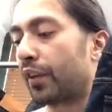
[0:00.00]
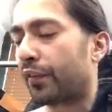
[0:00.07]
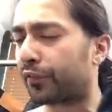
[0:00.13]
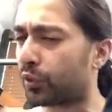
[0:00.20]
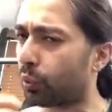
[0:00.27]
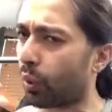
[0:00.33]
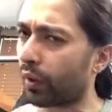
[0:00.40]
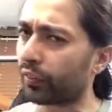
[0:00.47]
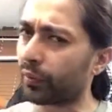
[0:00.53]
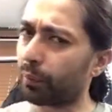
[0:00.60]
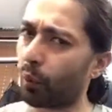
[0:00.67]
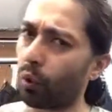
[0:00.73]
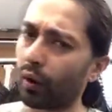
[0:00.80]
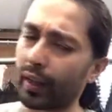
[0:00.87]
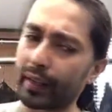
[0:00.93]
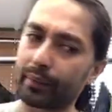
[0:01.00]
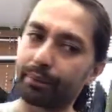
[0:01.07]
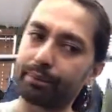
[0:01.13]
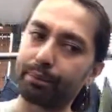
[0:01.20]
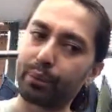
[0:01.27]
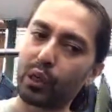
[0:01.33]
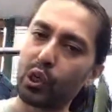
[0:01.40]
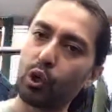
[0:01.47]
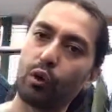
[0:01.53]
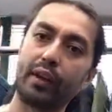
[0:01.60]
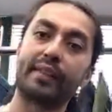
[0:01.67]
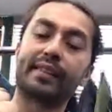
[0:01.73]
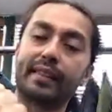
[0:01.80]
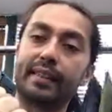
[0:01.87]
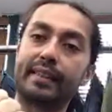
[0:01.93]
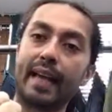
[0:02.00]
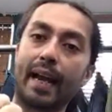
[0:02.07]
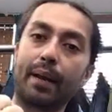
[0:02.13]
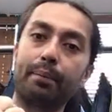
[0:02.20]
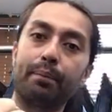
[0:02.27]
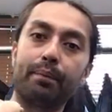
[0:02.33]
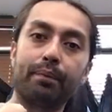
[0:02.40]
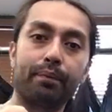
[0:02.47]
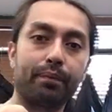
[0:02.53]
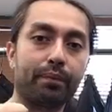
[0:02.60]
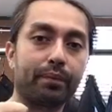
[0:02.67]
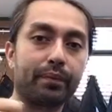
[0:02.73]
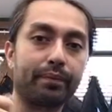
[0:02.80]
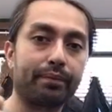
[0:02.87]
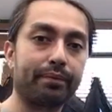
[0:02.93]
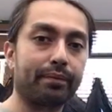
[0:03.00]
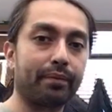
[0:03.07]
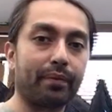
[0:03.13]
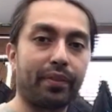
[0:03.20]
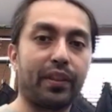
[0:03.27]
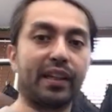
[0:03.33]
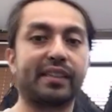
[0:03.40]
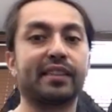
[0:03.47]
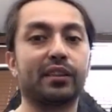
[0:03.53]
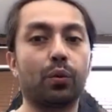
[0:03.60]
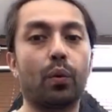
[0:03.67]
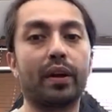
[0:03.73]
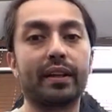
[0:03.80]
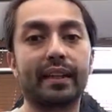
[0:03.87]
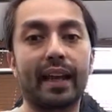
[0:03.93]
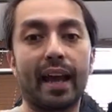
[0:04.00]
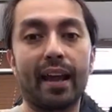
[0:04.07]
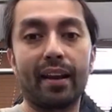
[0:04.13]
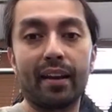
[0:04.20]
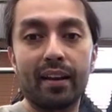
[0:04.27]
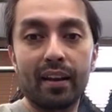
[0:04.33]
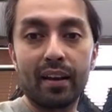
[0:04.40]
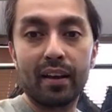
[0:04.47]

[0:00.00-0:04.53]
if you want the more like purest denim, this is the one to get.